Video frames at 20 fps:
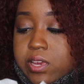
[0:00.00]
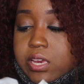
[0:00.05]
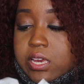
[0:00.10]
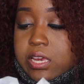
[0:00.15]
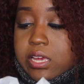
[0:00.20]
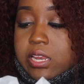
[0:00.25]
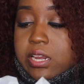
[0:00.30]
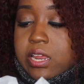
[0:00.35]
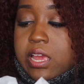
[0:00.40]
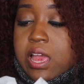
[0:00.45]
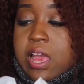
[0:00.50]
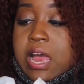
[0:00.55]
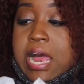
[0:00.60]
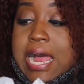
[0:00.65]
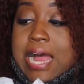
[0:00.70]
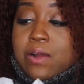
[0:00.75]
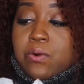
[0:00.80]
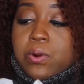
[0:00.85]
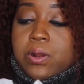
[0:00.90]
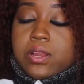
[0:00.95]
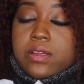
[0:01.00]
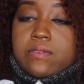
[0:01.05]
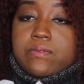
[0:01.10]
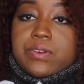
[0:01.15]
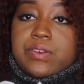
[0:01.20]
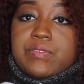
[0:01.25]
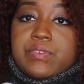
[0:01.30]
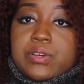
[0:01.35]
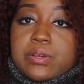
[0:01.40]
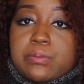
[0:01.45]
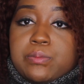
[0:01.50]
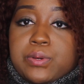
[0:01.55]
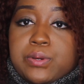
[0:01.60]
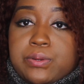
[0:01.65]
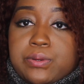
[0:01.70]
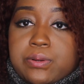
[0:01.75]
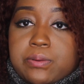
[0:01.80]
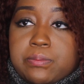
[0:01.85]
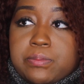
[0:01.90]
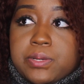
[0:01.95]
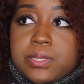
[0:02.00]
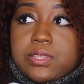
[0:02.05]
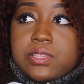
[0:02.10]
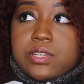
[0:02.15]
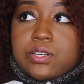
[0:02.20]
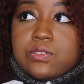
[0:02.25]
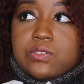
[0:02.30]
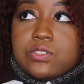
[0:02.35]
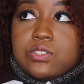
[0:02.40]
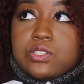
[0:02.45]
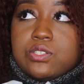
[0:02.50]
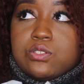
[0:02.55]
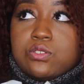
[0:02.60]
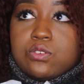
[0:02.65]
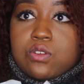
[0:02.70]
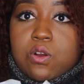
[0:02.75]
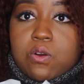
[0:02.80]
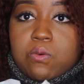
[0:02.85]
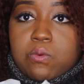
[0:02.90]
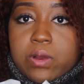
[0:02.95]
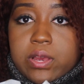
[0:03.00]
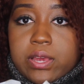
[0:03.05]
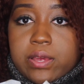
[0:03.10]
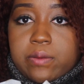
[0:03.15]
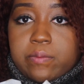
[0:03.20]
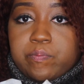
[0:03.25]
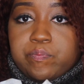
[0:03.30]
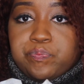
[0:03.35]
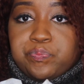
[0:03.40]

And I work in front of a computer, but there was just no way